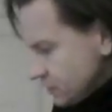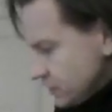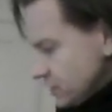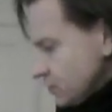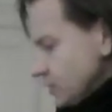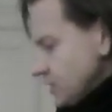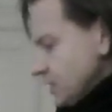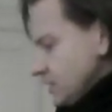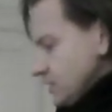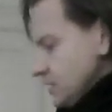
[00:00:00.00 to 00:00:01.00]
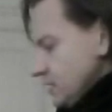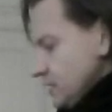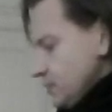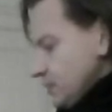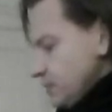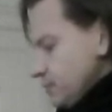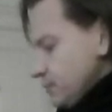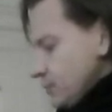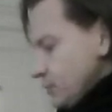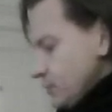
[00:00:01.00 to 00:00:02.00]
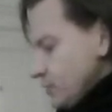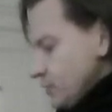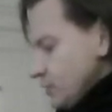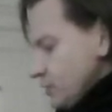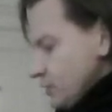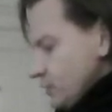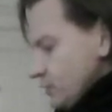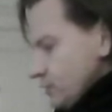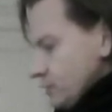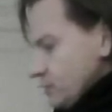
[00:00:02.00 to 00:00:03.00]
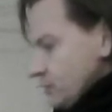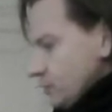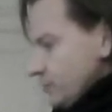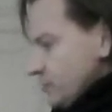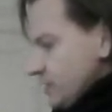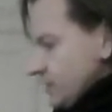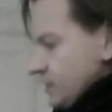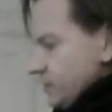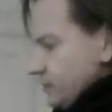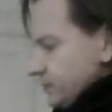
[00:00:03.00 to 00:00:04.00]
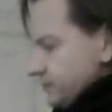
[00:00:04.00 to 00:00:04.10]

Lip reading: take away a little bit more over here,